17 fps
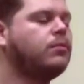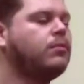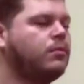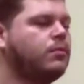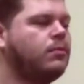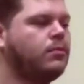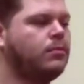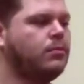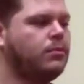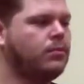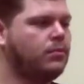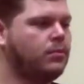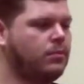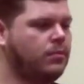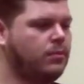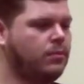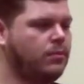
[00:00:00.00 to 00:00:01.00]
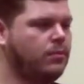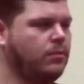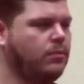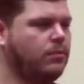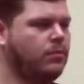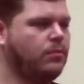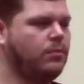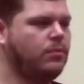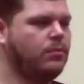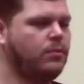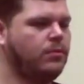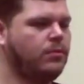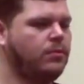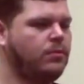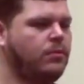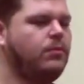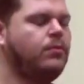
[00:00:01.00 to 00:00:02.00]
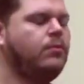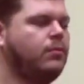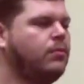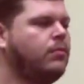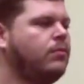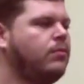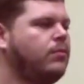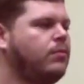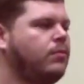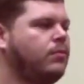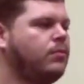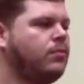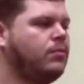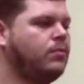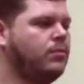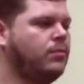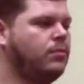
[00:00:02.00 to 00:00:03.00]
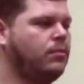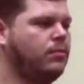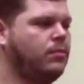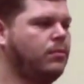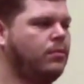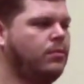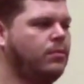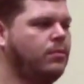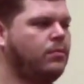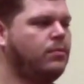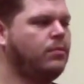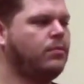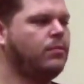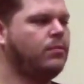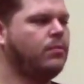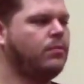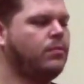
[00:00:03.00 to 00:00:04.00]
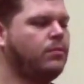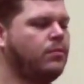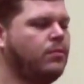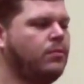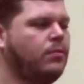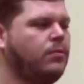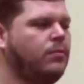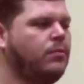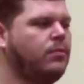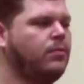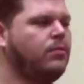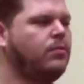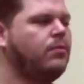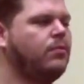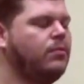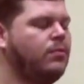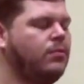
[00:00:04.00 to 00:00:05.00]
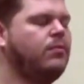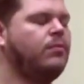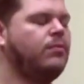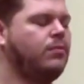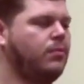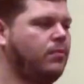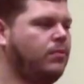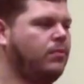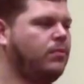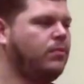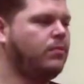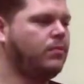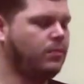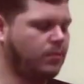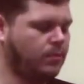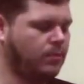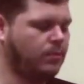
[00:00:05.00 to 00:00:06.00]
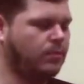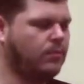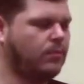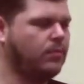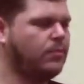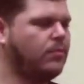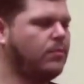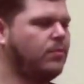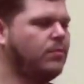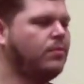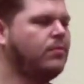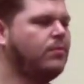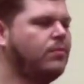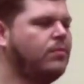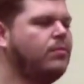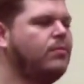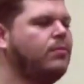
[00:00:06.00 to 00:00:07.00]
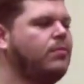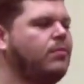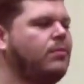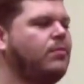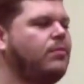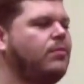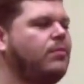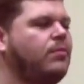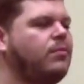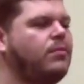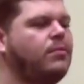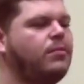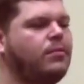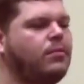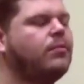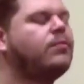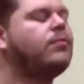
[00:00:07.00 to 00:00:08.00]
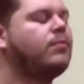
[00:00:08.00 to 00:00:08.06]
No words are spoken by the person on screen.